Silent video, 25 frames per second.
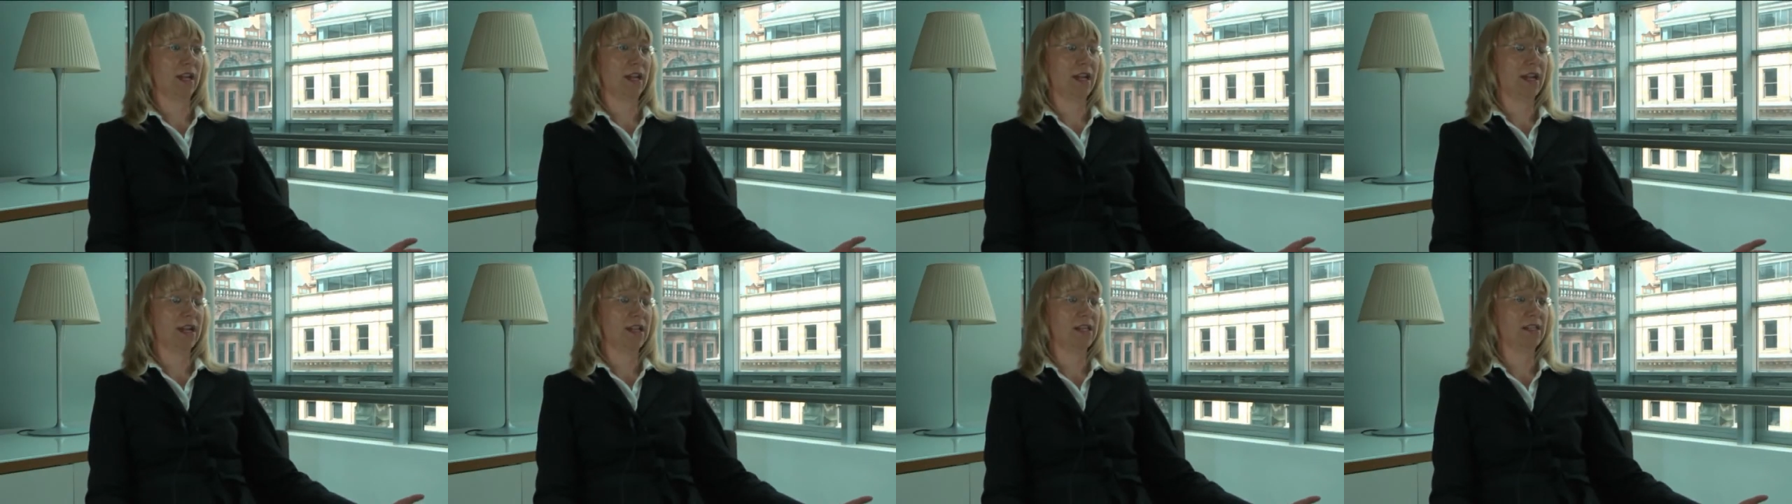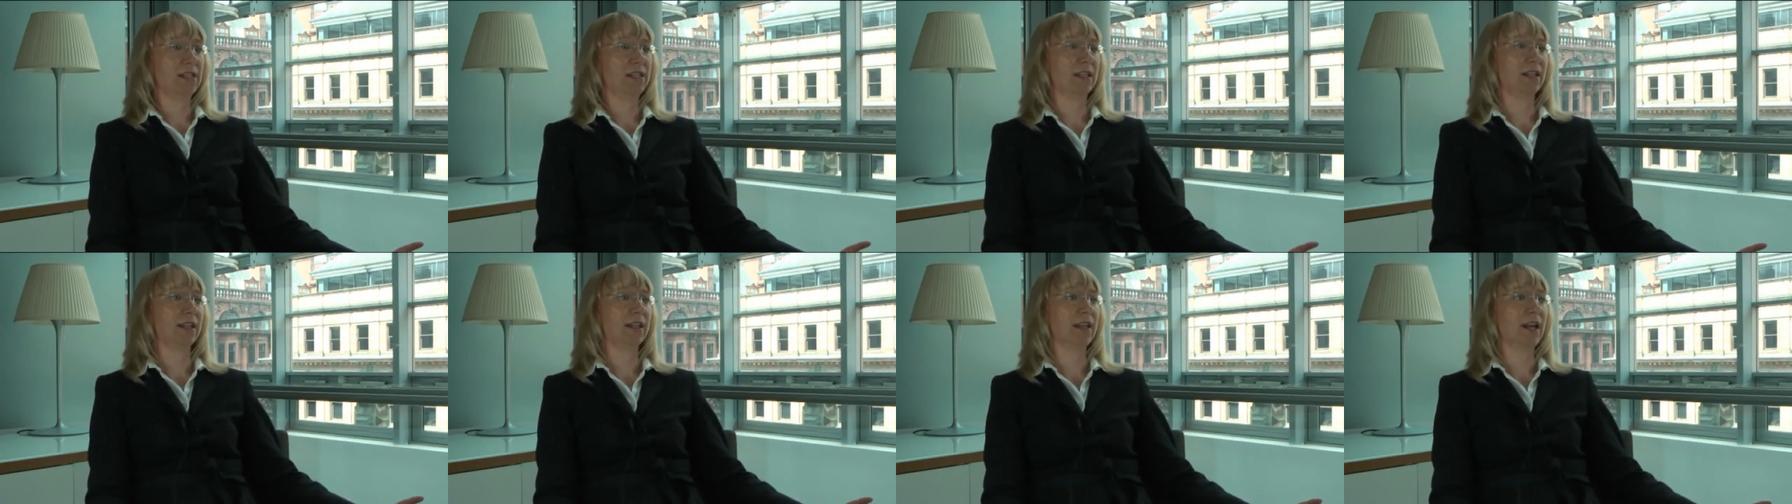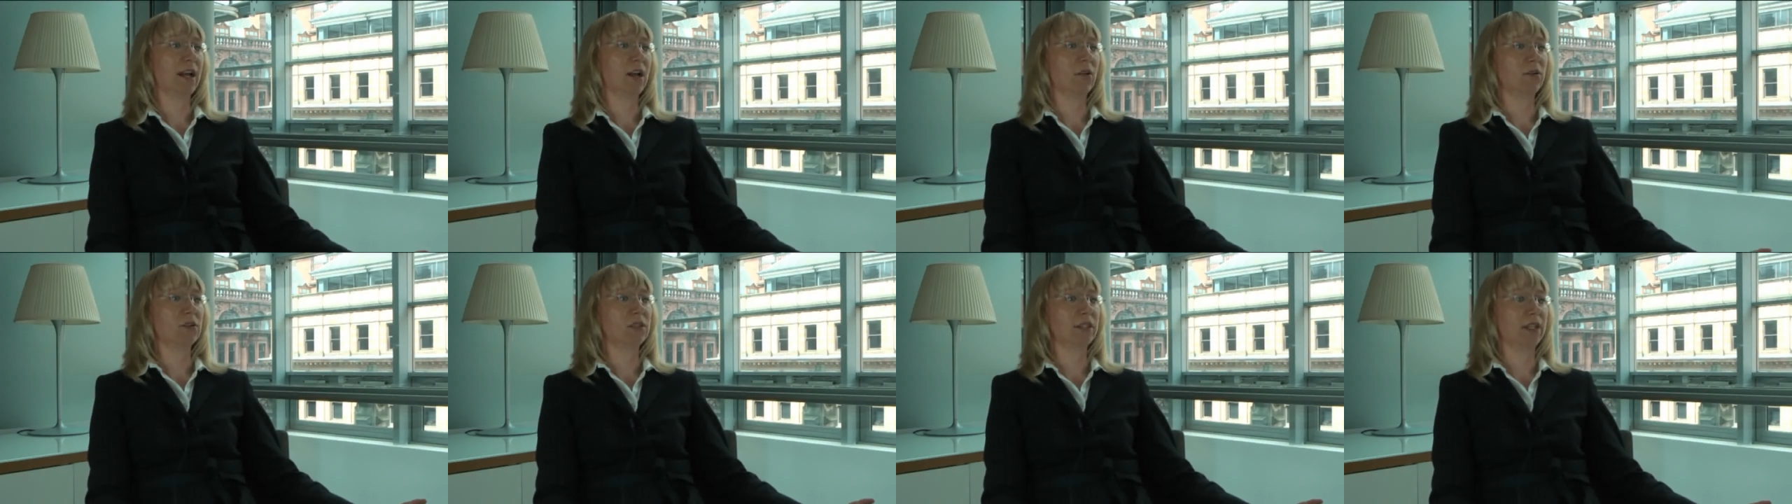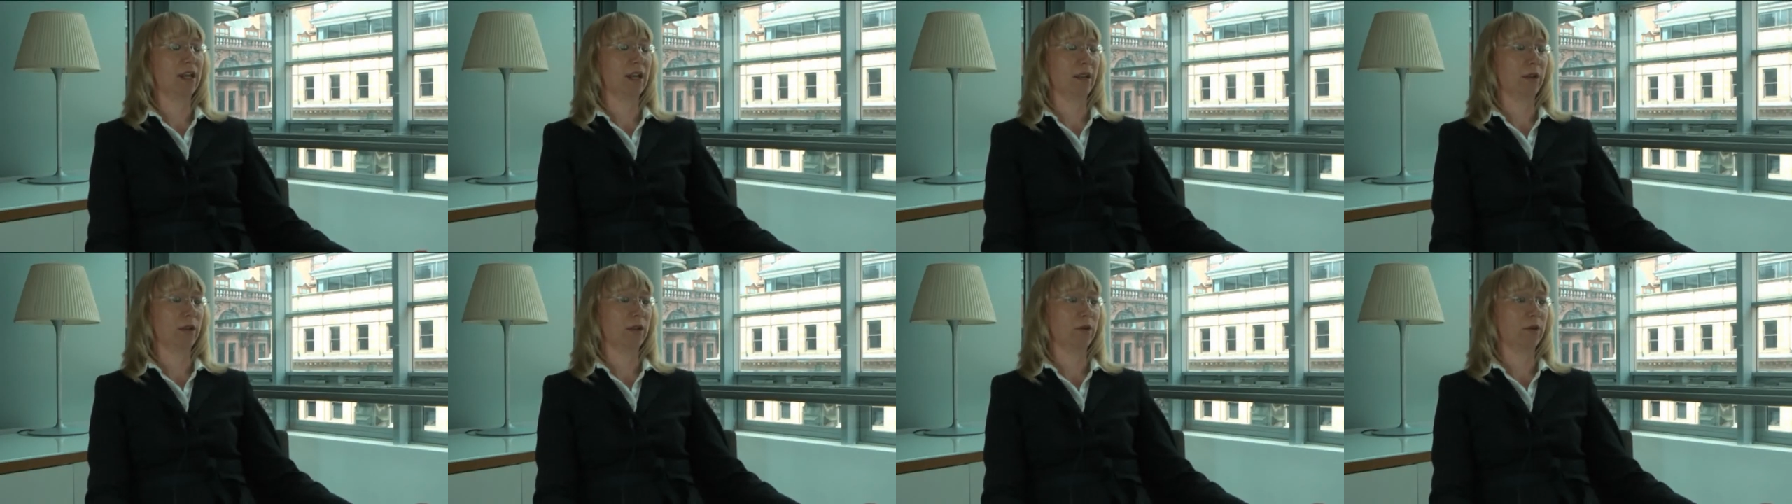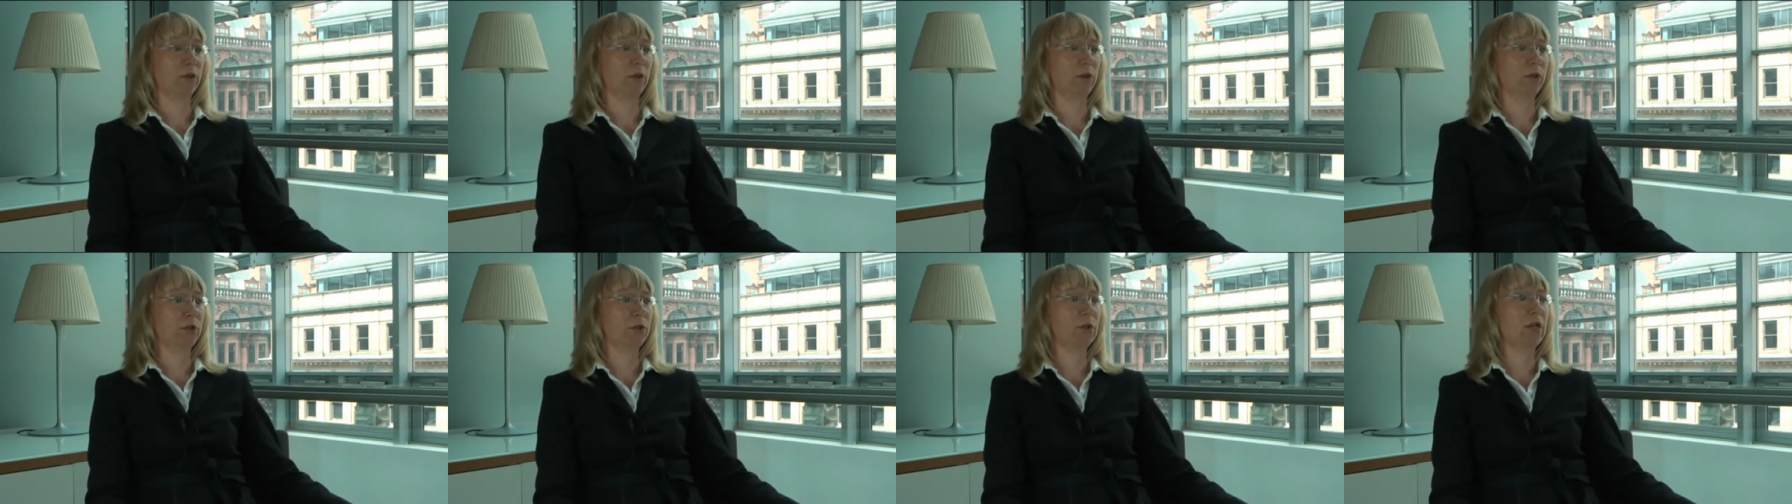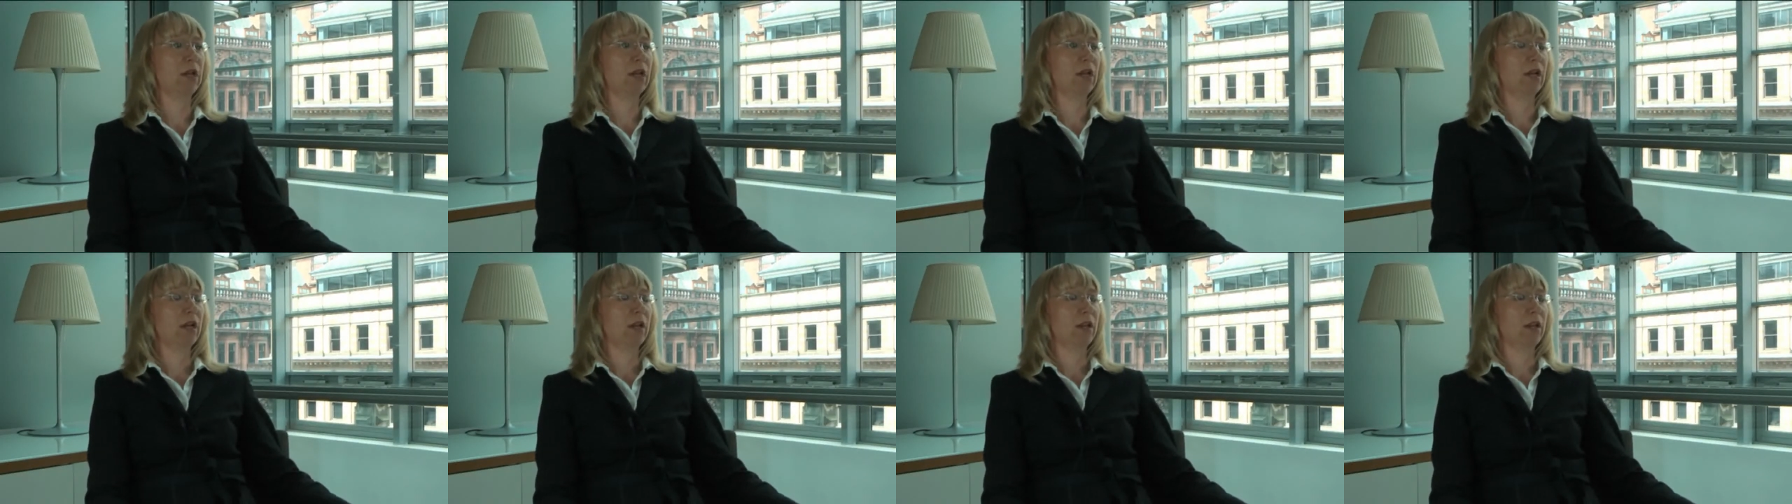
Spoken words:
easier now to get through.